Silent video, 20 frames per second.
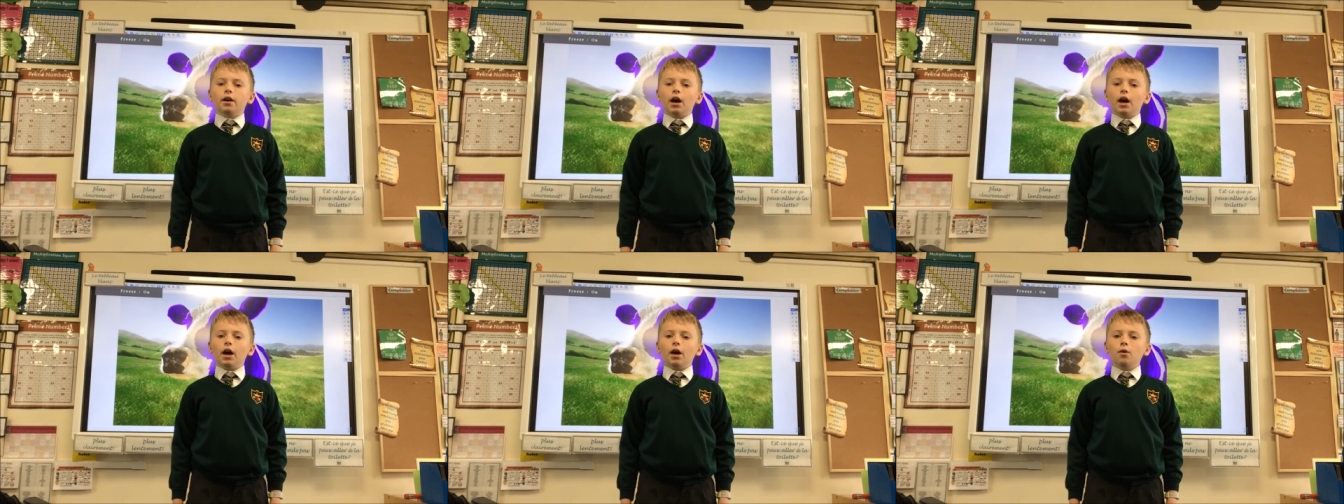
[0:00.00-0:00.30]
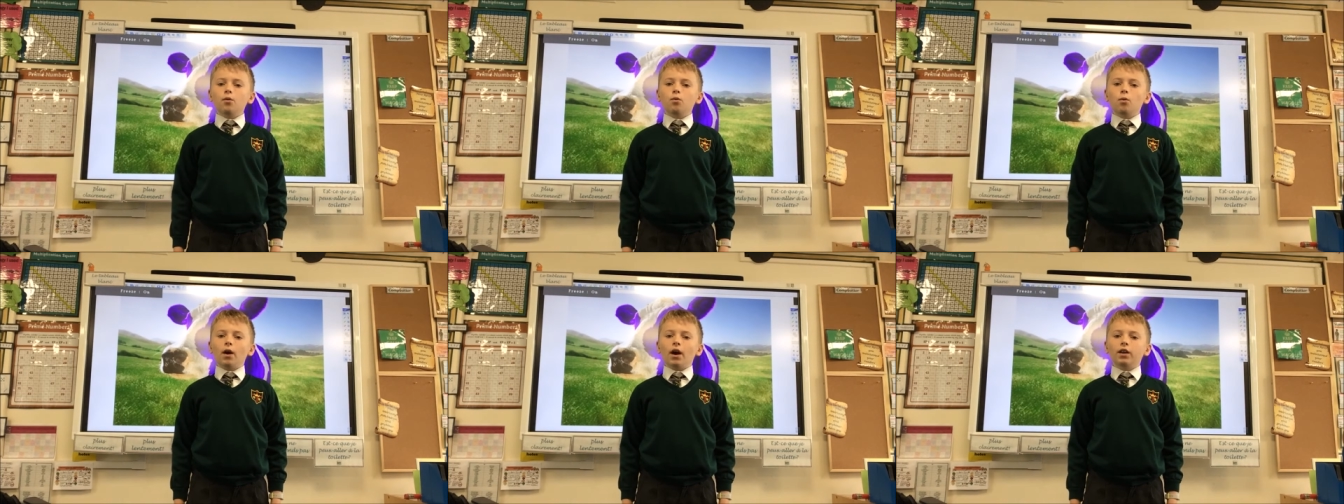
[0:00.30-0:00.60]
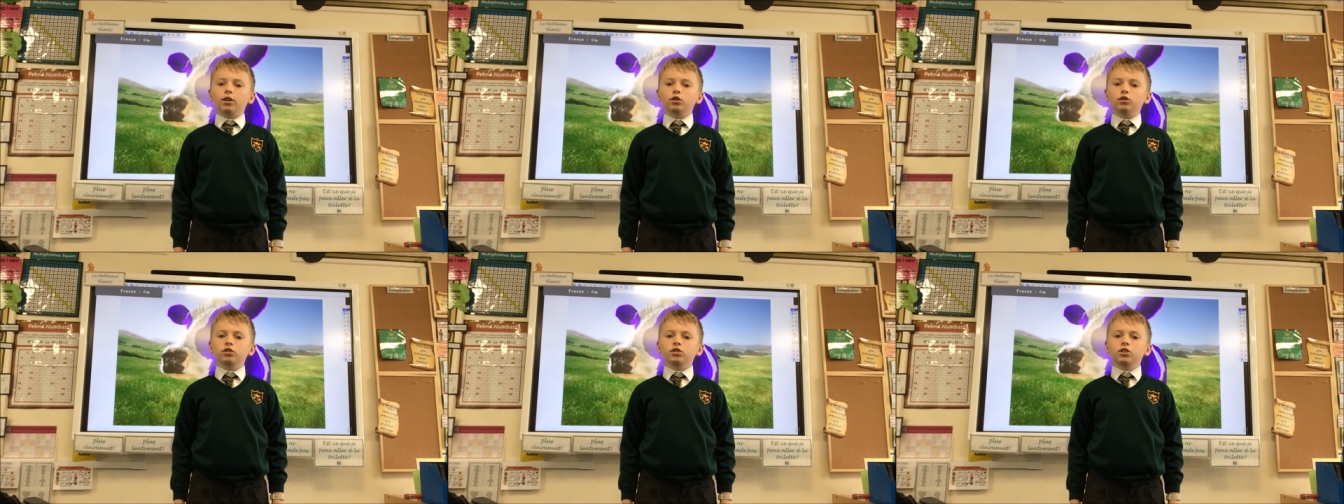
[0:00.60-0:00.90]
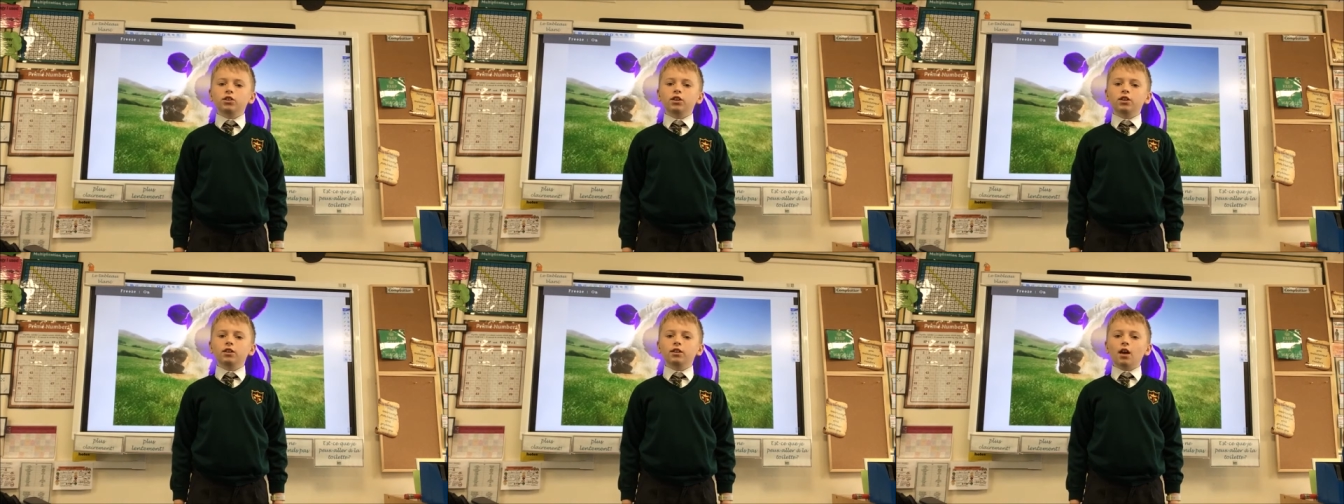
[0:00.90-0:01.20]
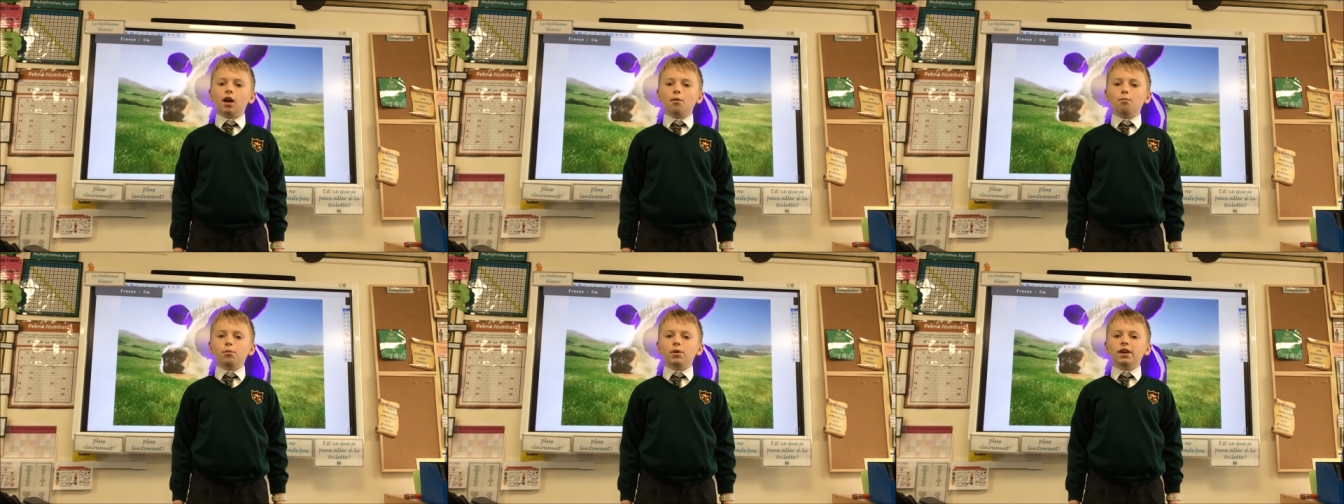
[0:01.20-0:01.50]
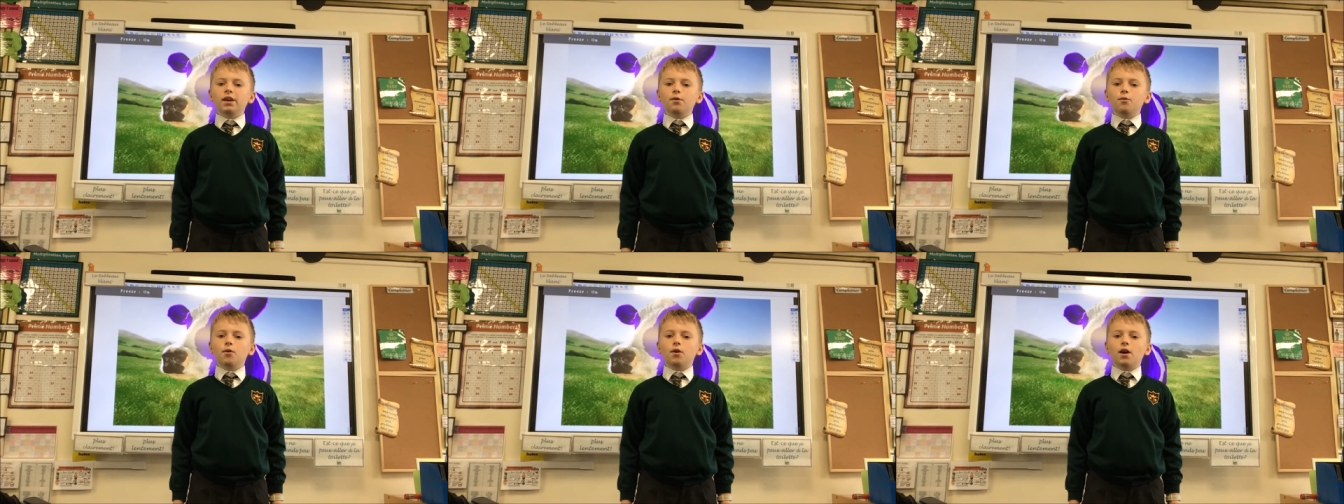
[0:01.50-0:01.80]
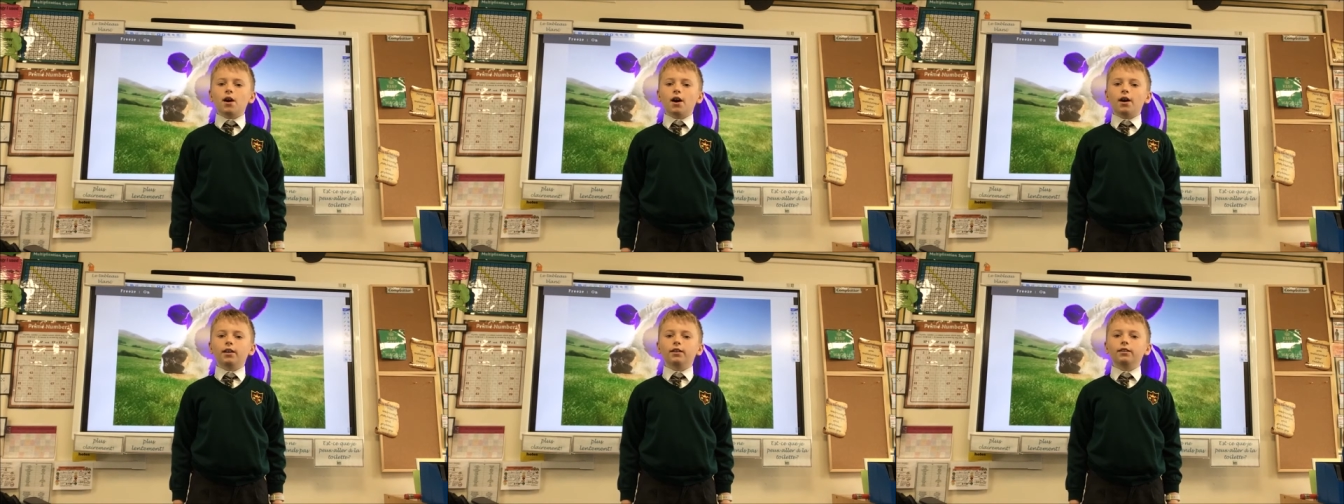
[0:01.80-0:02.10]
I'd rather see than be
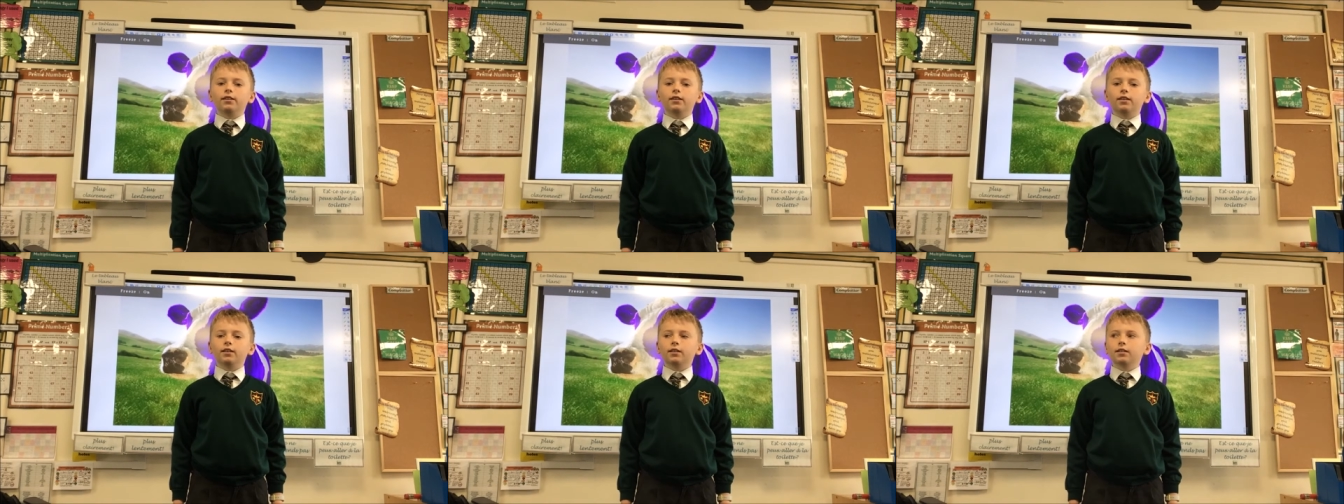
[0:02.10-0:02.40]
one.